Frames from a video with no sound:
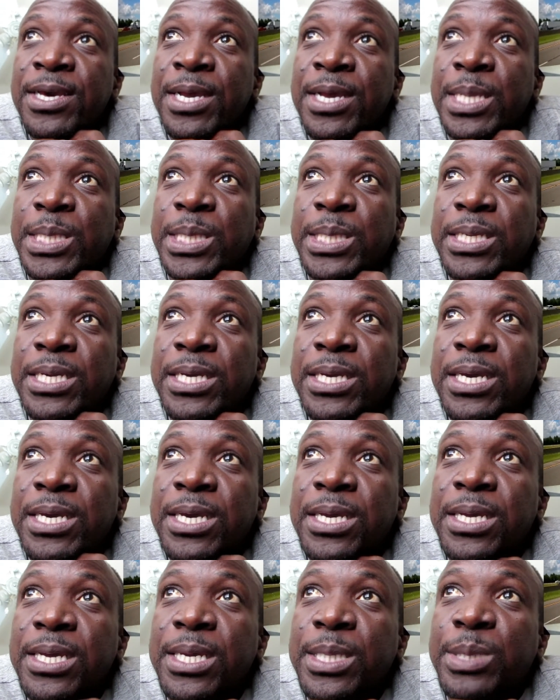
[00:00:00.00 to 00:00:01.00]
it's it,
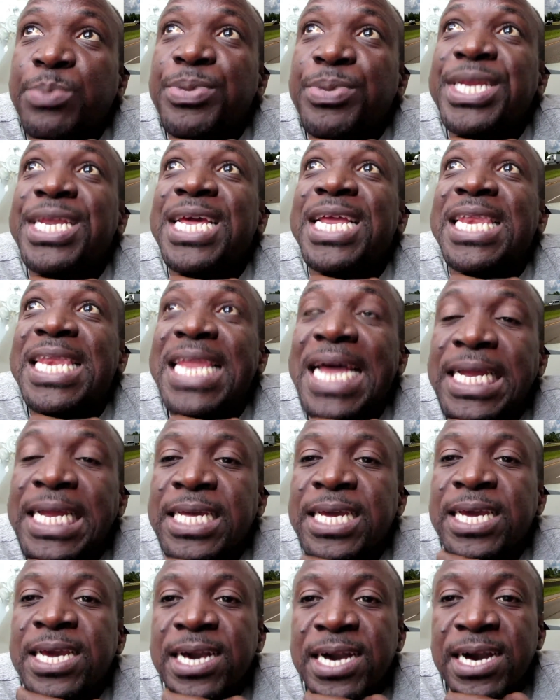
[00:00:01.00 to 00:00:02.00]
it's been a
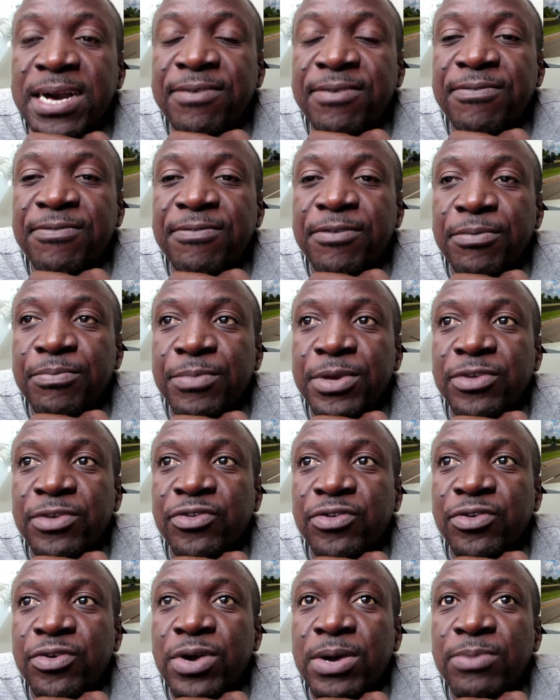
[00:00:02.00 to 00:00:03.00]
learning curve for me
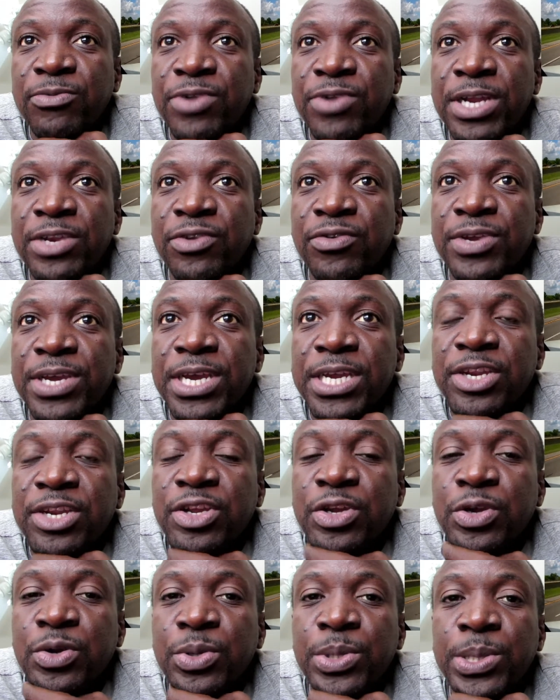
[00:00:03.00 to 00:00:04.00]
so i'm trying to
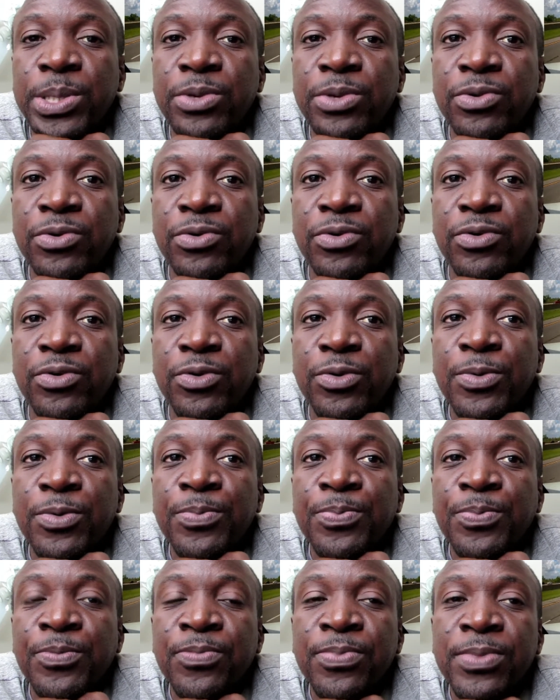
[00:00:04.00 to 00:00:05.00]
get used to
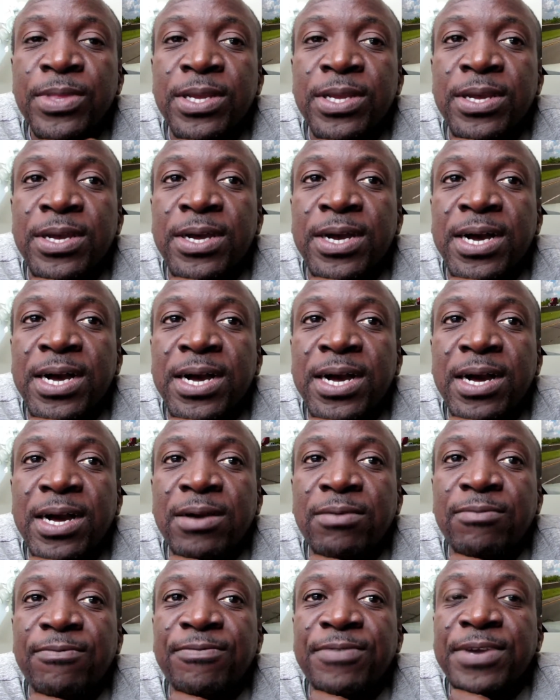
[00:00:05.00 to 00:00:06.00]

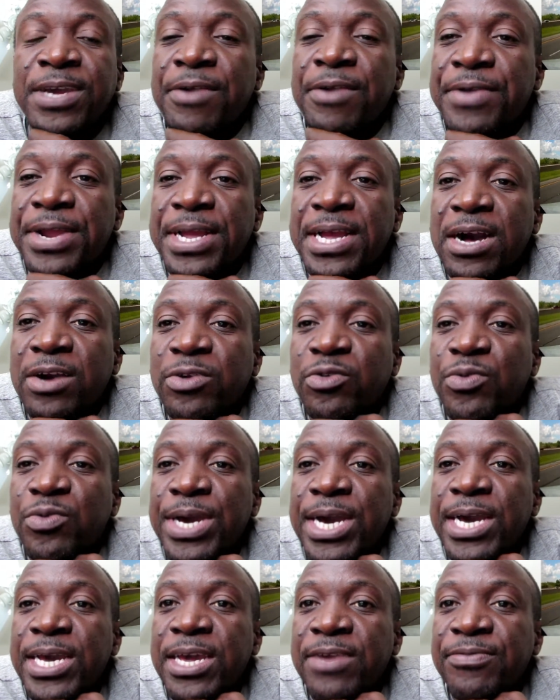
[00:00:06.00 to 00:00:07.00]
uh, figuring out
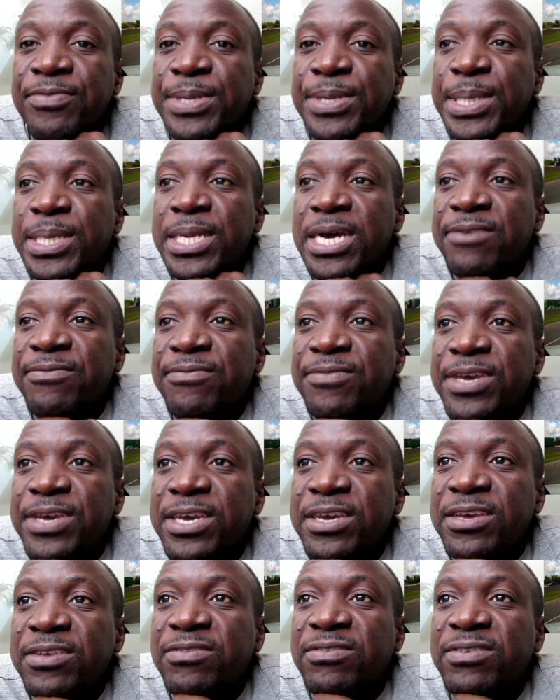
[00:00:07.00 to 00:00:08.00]
where every staff
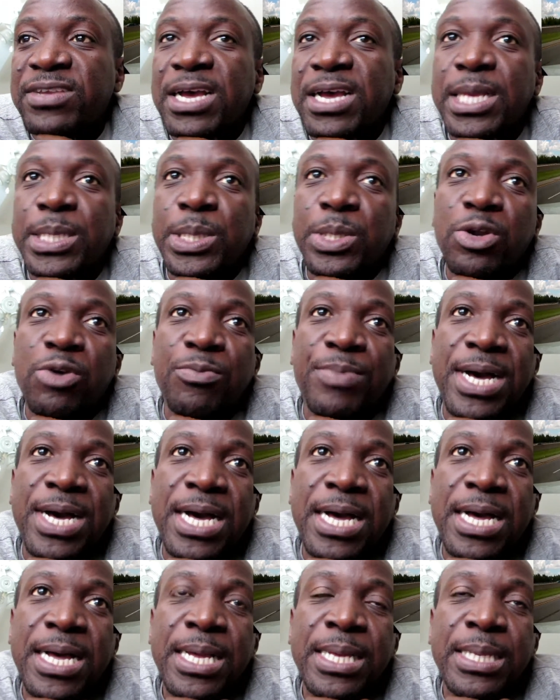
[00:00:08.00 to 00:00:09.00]
is
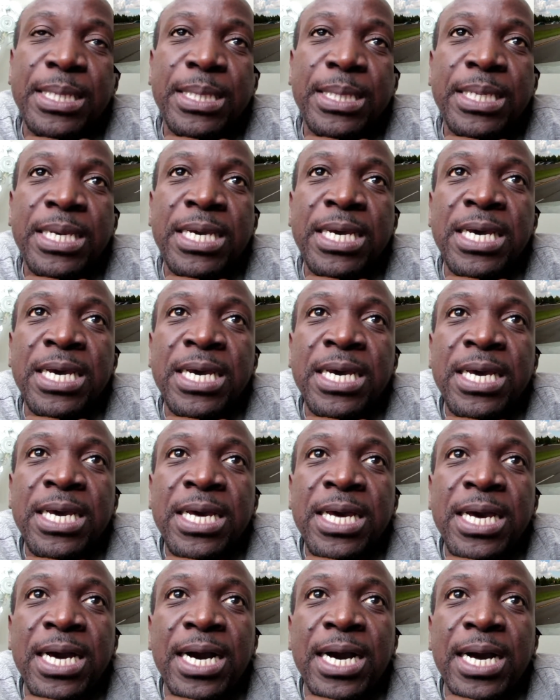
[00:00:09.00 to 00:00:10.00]
customers
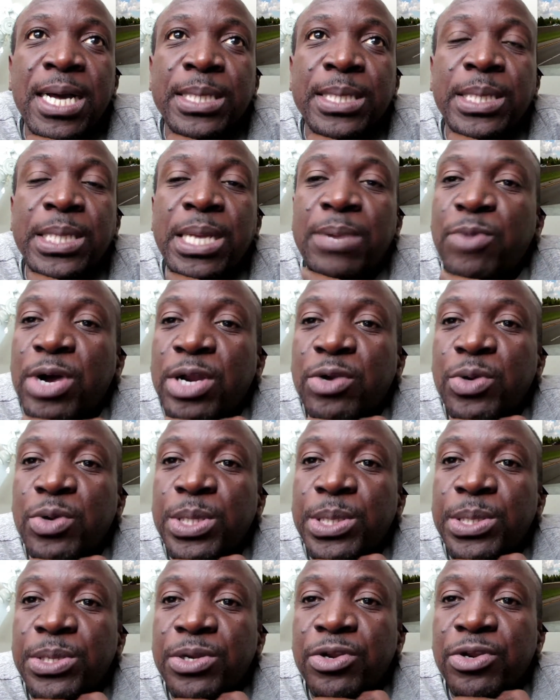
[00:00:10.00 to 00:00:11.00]
uh, someone who
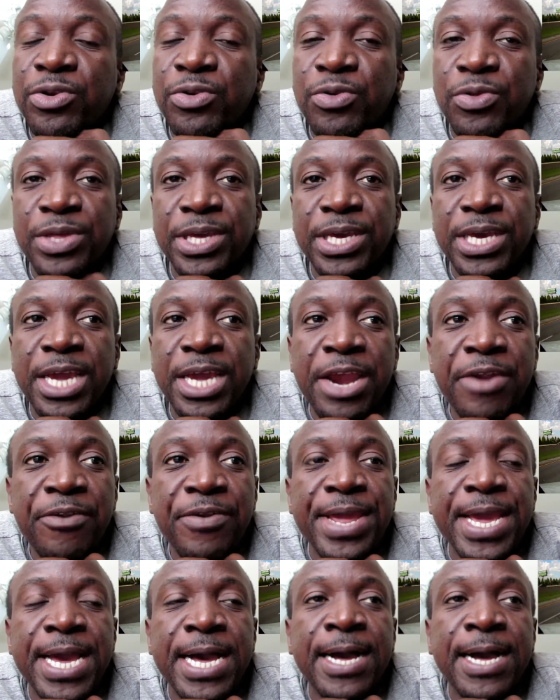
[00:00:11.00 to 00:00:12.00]
is new to the
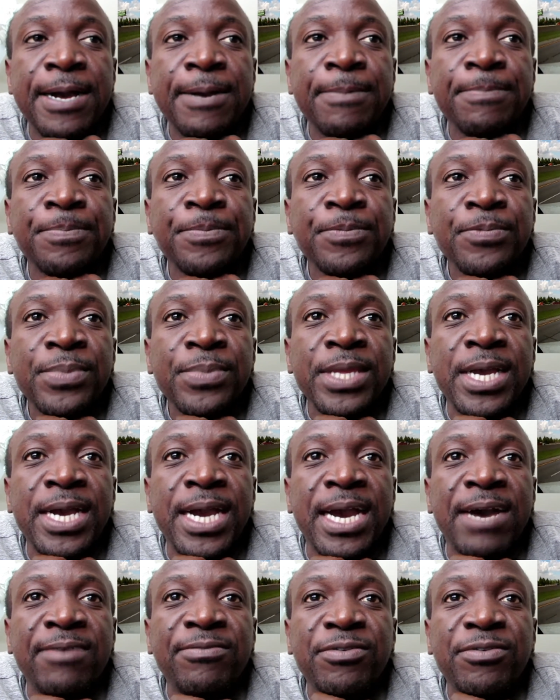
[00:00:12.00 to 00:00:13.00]
area.
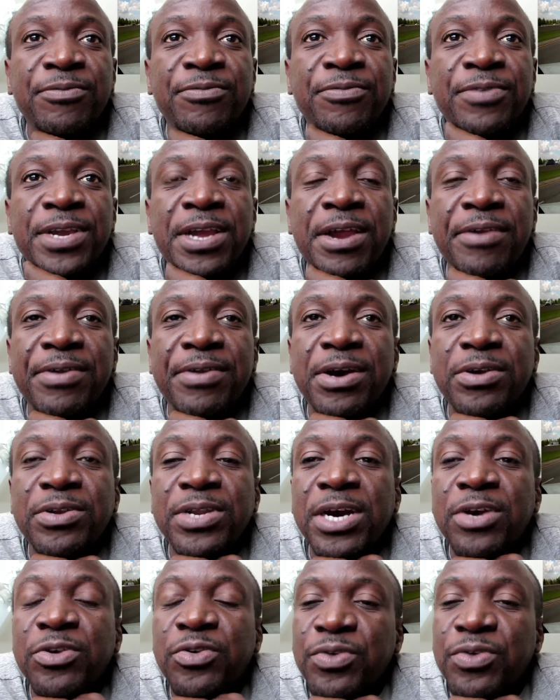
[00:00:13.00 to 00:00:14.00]
I have to figure out
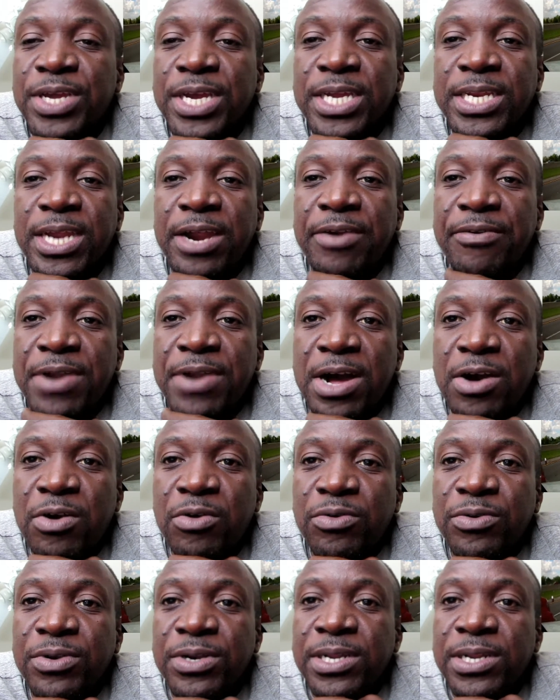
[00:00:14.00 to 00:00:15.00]
how to get
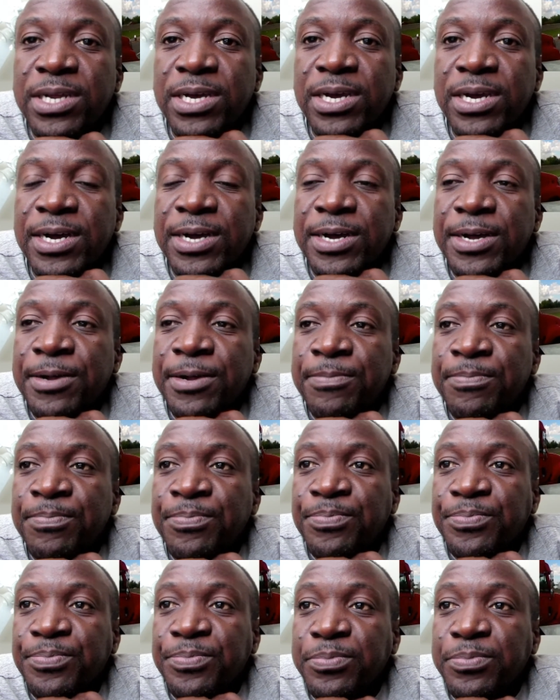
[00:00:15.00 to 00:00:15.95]
around. Um,